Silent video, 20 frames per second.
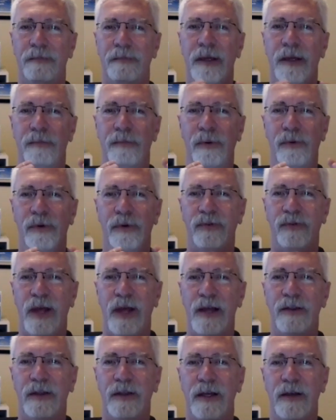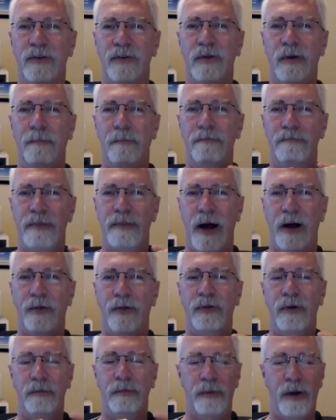People will say things
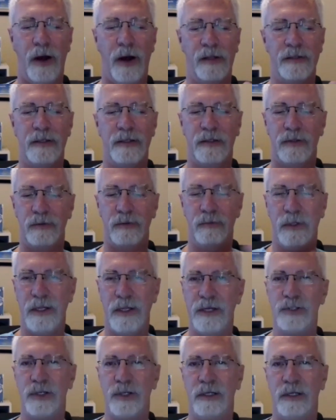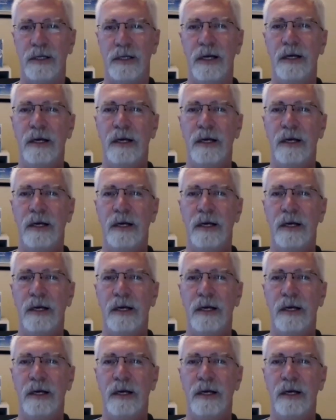about their politics and religion